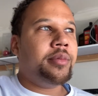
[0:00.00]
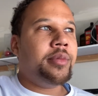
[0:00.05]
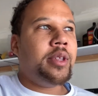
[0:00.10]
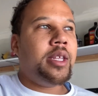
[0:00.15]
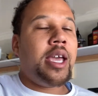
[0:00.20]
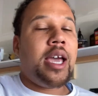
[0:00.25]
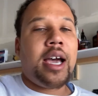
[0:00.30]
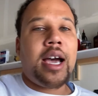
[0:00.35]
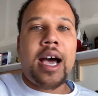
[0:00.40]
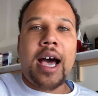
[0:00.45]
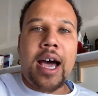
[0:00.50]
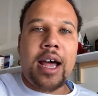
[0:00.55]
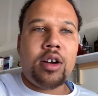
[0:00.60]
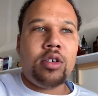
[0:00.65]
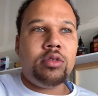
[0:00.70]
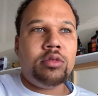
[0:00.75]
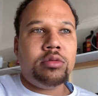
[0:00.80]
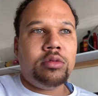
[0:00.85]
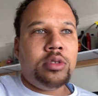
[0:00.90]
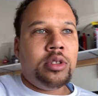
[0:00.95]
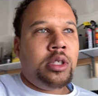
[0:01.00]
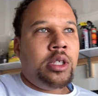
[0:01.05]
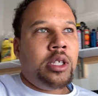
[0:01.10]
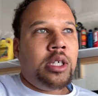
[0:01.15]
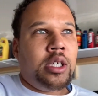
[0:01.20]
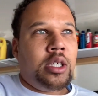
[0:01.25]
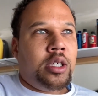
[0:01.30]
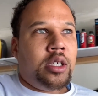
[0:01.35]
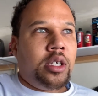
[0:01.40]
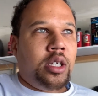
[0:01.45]
yeah, I
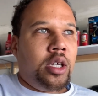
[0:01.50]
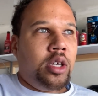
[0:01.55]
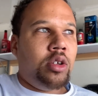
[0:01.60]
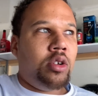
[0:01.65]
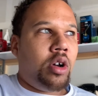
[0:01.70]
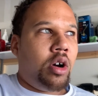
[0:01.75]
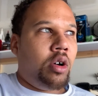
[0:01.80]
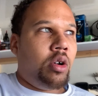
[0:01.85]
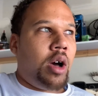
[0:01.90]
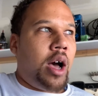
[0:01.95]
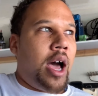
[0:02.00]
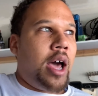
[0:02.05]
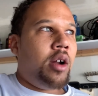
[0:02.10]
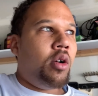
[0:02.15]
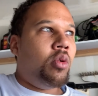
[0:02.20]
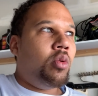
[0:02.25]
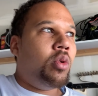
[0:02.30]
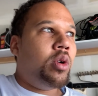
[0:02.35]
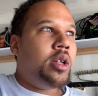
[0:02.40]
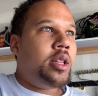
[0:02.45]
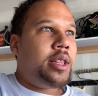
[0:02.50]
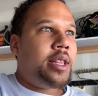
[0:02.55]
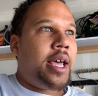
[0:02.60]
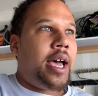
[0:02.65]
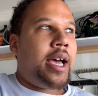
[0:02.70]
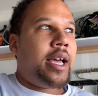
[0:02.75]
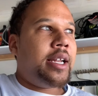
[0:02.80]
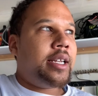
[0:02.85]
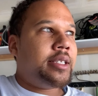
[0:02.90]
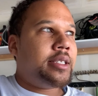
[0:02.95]
don't want
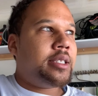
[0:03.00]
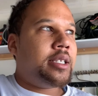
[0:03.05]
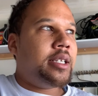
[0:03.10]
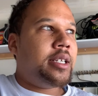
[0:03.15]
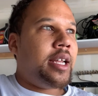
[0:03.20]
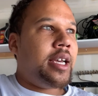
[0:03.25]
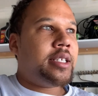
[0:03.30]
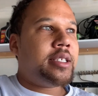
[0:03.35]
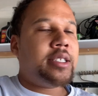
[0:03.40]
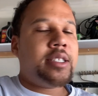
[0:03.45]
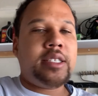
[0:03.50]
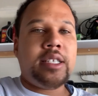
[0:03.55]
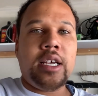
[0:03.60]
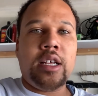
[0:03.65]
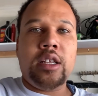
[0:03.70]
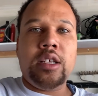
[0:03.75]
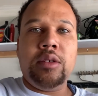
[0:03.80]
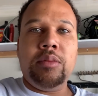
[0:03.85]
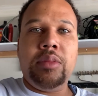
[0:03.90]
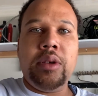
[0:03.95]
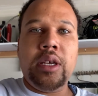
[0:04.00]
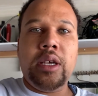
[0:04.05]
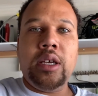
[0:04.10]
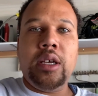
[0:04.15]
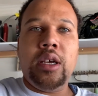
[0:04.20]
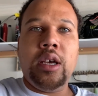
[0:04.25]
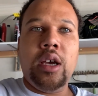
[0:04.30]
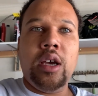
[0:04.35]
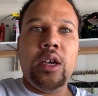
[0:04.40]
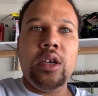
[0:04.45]
that to necessarily
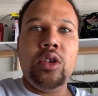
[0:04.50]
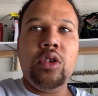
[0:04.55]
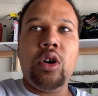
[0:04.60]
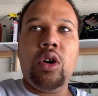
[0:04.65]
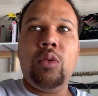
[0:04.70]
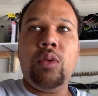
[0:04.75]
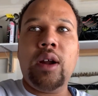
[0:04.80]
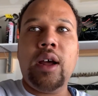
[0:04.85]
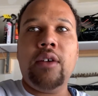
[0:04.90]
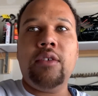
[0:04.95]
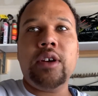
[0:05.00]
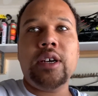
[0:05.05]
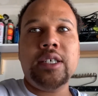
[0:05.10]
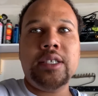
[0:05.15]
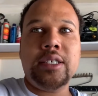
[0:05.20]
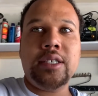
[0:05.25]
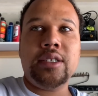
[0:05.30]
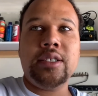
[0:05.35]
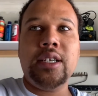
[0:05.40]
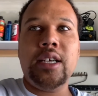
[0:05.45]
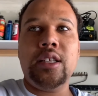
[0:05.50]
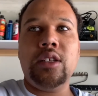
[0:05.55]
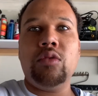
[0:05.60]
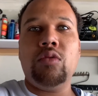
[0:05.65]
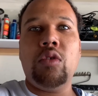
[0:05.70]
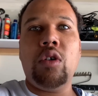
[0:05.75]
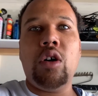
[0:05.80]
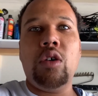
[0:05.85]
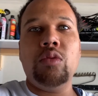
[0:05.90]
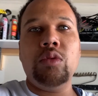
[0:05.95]
be, you know, whatever, because there's nothing
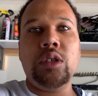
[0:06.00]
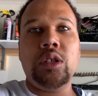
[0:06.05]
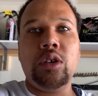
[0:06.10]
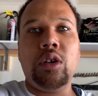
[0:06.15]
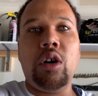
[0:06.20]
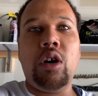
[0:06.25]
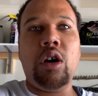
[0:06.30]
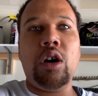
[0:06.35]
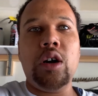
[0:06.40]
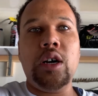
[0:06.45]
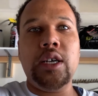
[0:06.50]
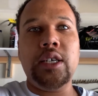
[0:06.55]
wrong with the car.